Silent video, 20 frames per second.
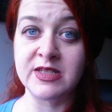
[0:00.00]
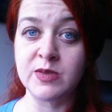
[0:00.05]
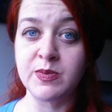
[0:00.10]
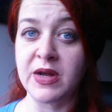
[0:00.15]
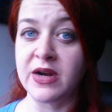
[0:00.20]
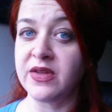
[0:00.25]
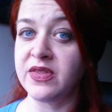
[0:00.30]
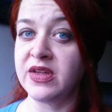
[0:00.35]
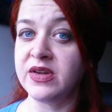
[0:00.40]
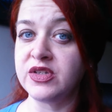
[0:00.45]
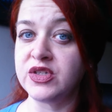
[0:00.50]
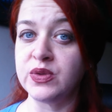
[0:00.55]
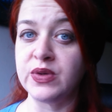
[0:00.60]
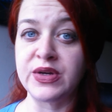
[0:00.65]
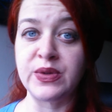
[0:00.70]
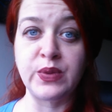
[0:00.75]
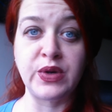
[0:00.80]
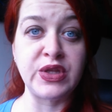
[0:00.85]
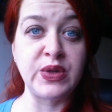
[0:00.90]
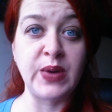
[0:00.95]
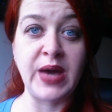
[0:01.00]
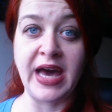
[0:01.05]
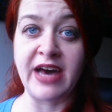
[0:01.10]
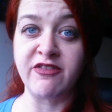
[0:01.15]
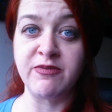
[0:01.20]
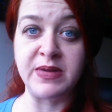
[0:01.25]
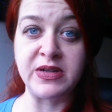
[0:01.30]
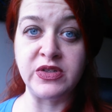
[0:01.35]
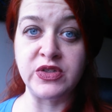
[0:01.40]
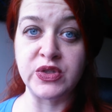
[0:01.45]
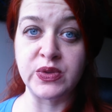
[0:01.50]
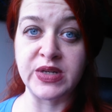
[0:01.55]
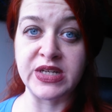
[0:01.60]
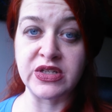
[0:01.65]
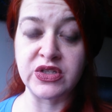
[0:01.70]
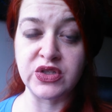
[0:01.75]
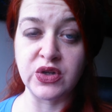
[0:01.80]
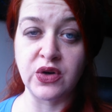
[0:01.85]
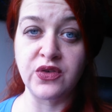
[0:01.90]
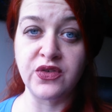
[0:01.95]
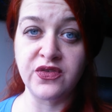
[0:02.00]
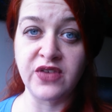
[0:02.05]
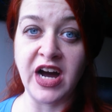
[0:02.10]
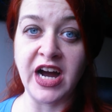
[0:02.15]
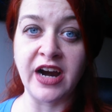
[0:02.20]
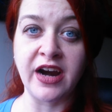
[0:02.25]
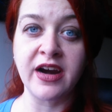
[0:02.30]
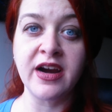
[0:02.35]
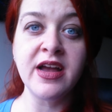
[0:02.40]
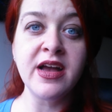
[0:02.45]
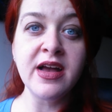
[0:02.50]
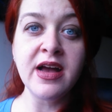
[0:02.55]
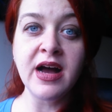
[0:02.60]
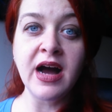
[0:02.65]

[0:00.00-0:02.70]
It's better than doing what you have been doing so far.